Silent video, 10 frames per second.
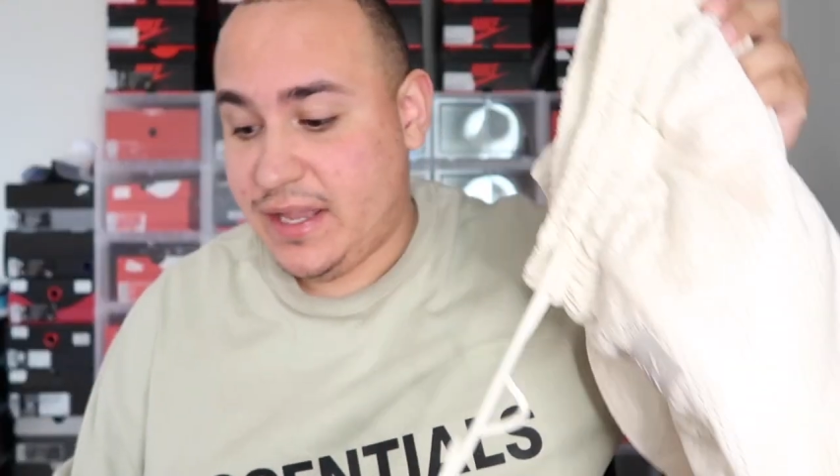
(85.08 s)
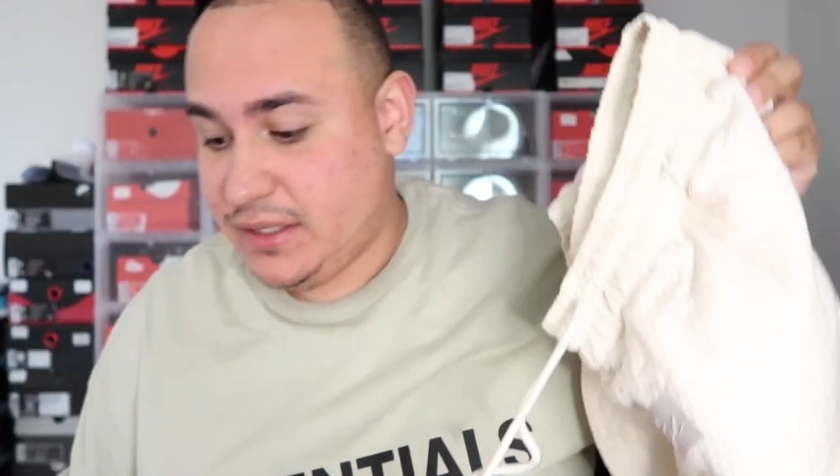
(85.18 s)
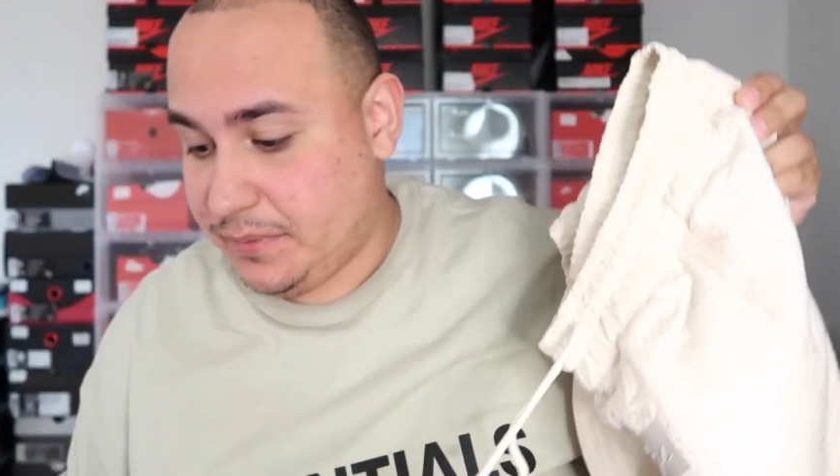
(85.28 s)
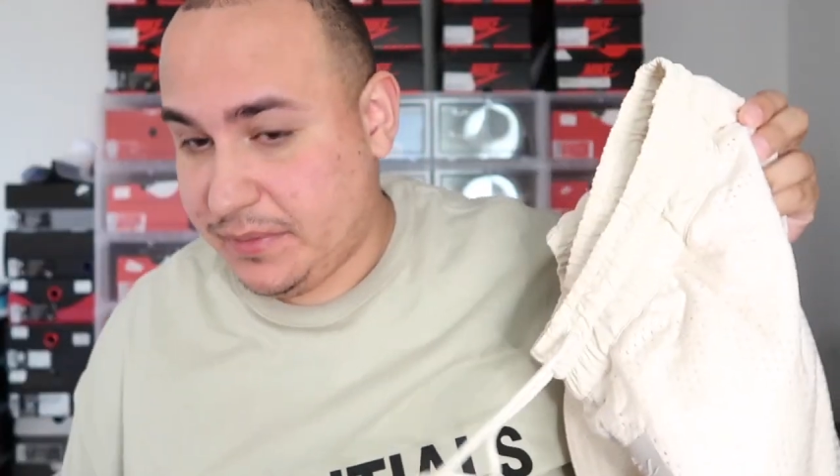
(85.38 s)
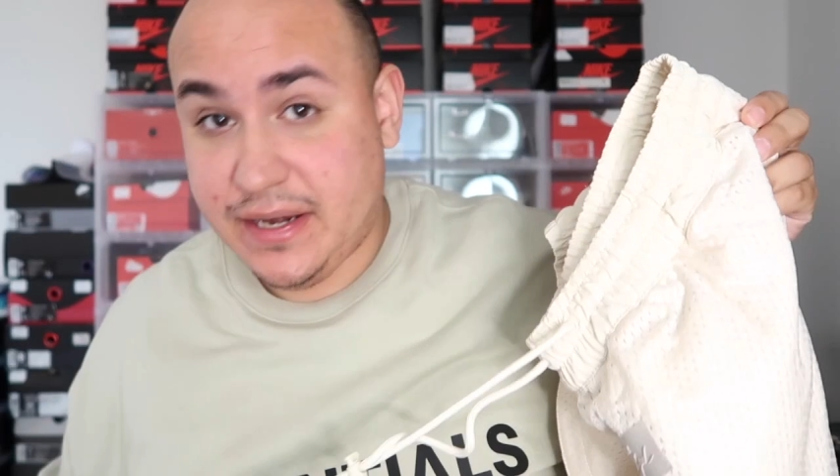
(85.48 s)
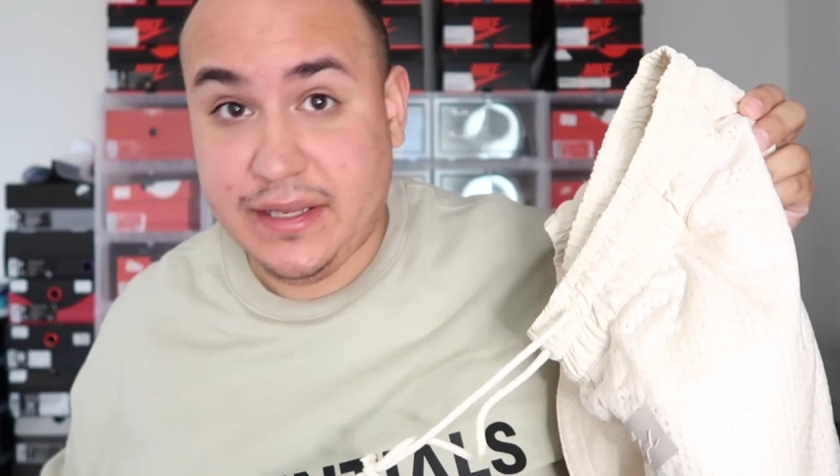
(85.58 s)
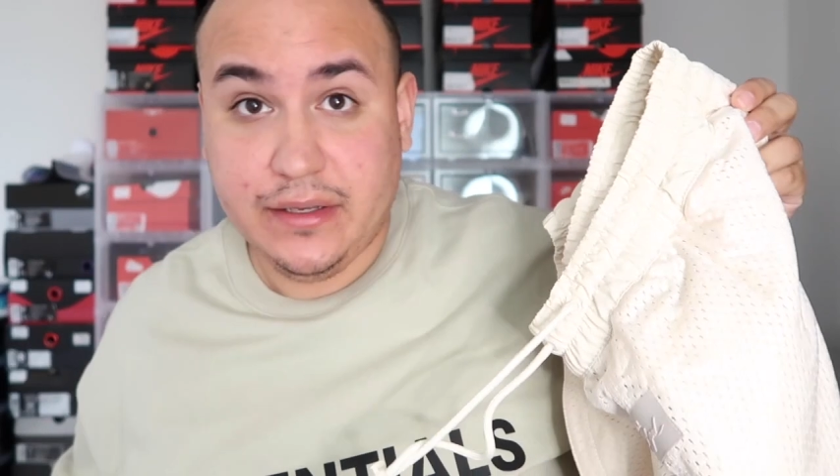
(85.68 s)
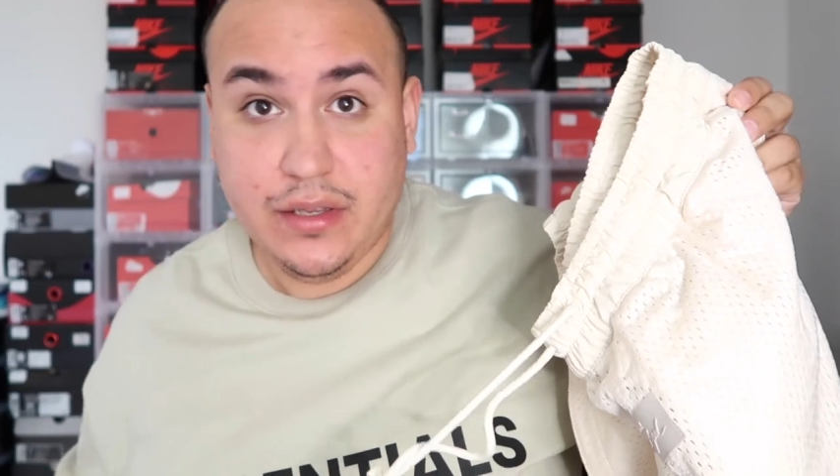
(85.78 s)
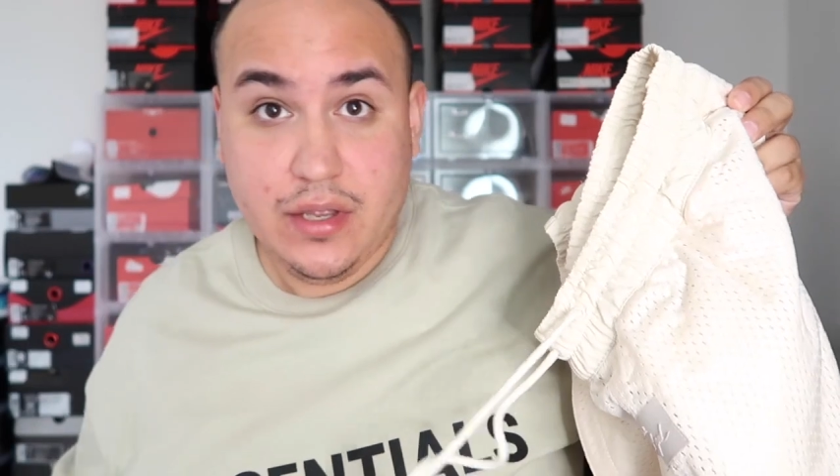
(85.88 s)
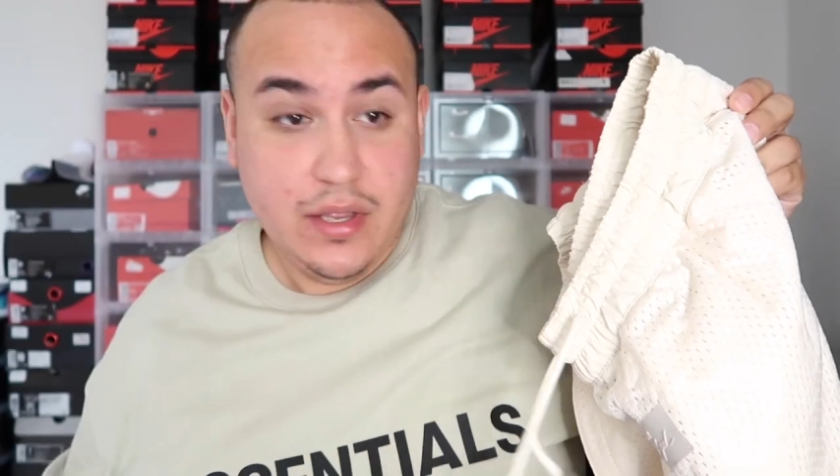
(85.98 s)
ended up
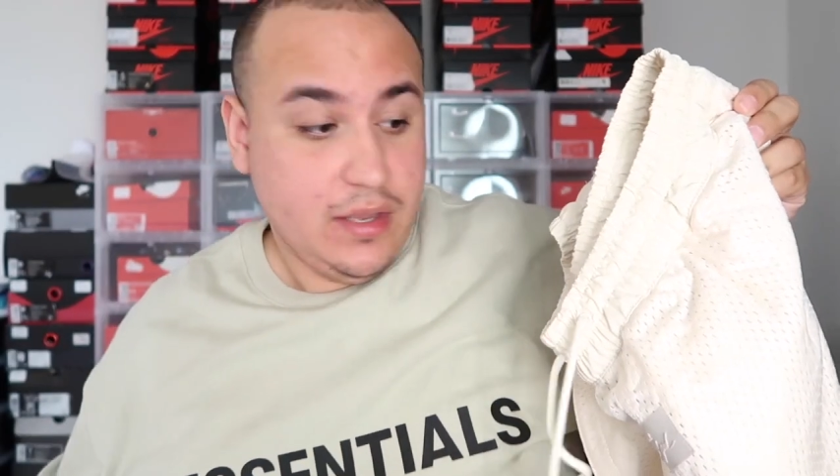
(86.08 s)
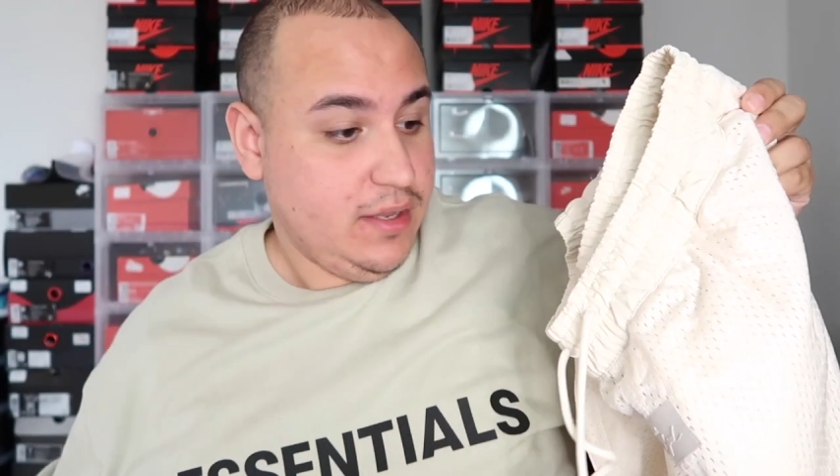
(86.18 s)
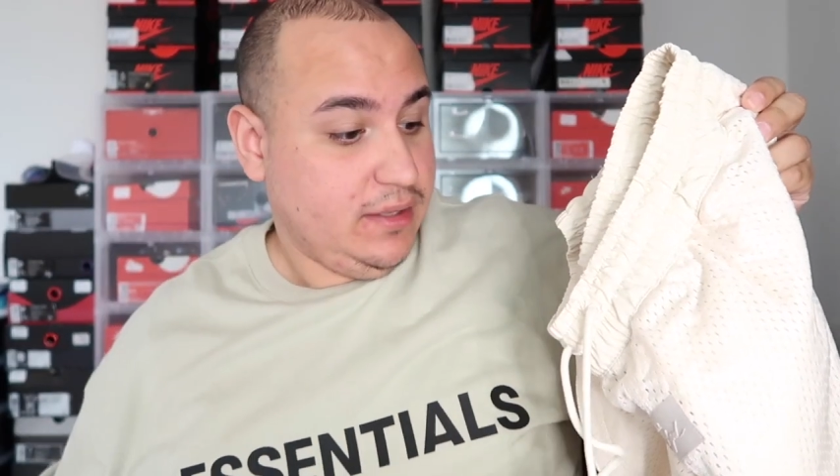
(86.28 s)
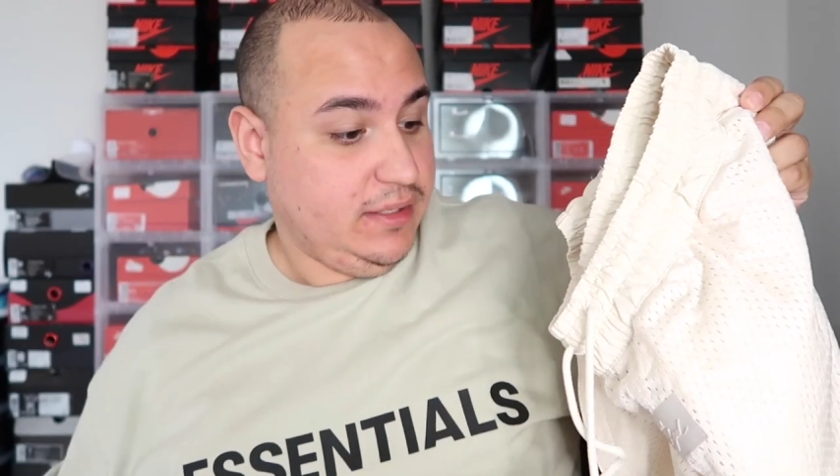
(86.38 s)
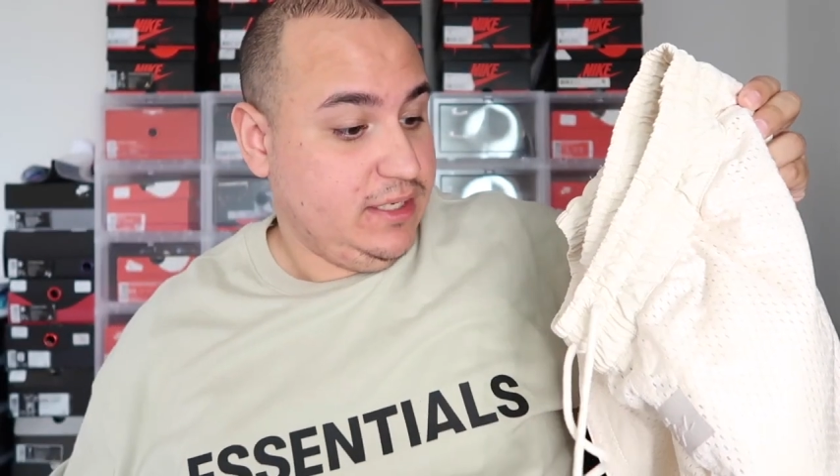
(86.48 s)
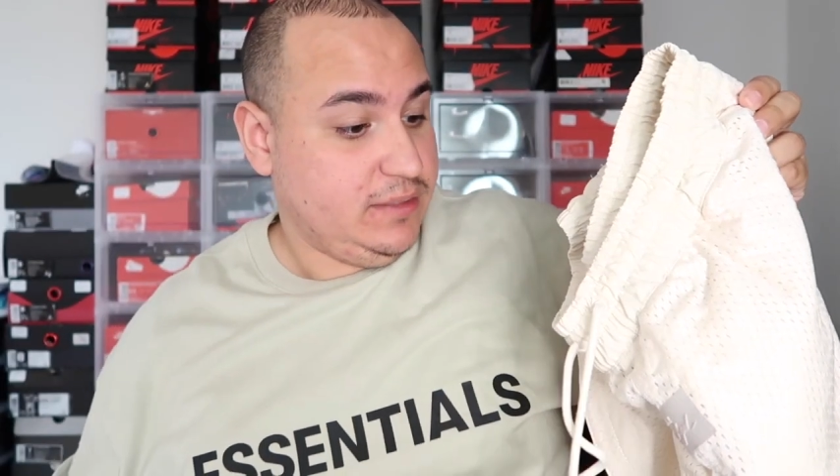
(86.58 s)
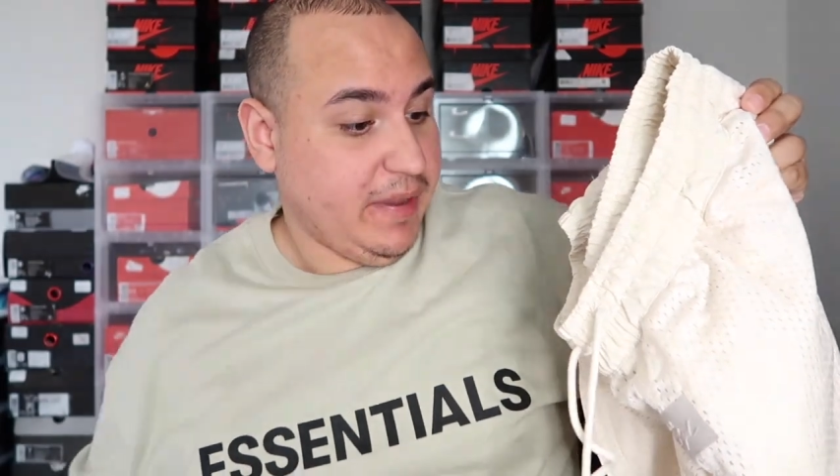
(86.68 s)
getting these